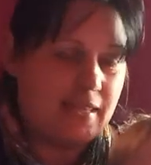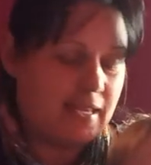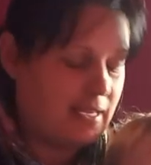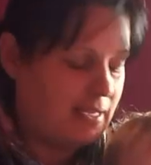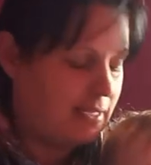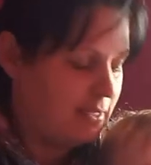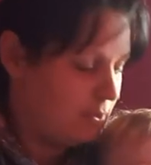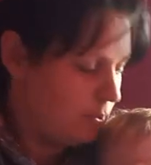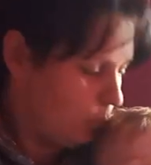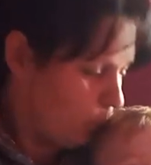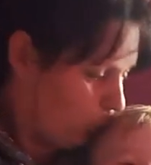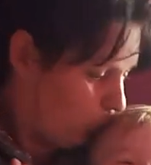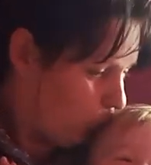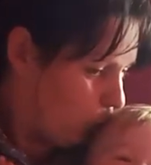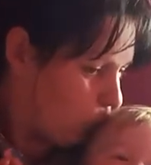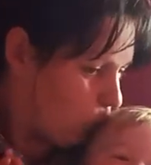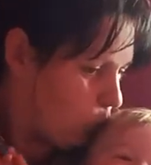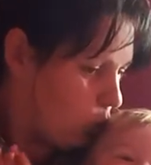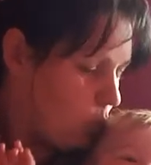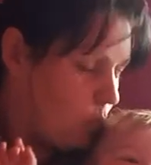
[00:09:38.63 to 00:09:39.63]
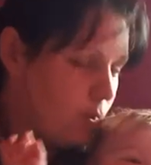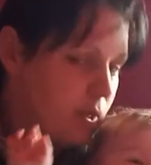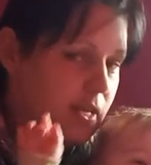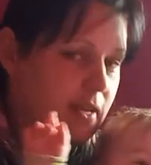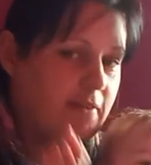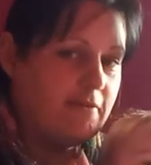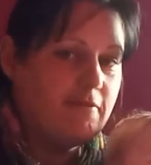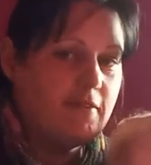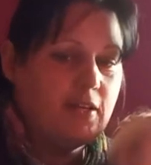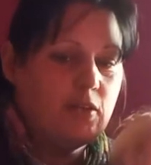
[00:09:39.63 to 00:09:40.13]
things. Oh, we're
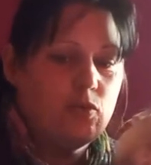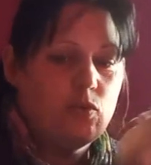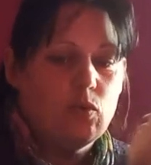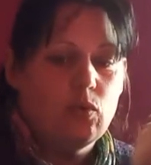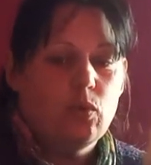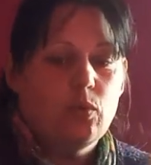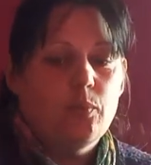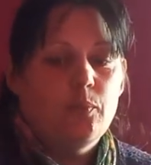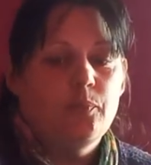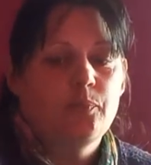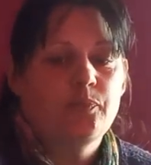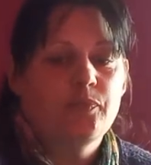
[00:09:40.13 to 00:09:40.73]
getting fed up.